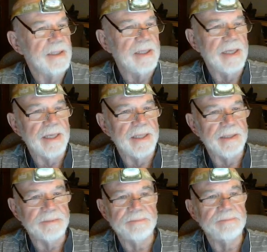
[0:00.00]
I...
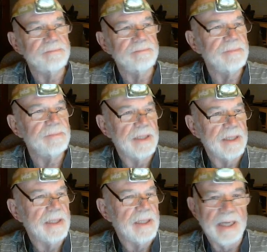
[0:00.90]

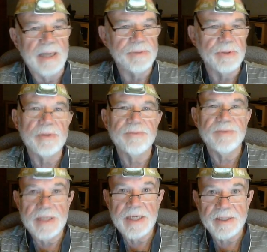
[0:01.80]
I'm sort of
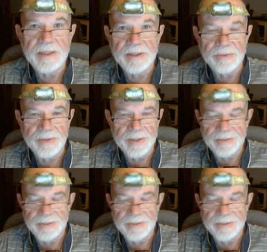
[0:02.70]
addicted to it.